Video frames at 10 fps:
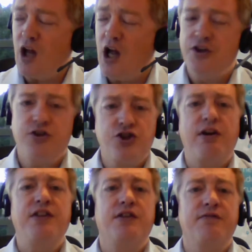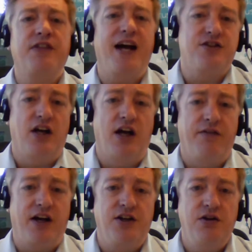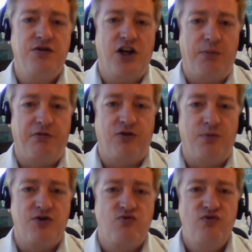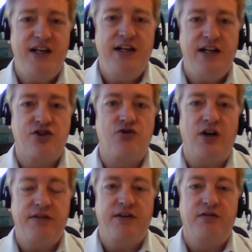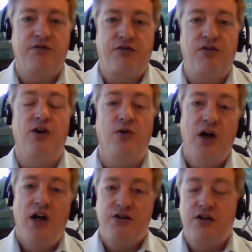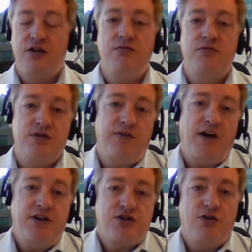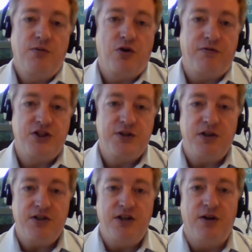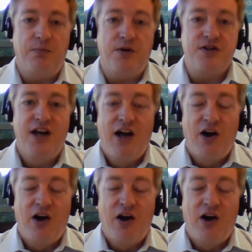the strength of that used car performance really is driving through to very strong profitability numbers,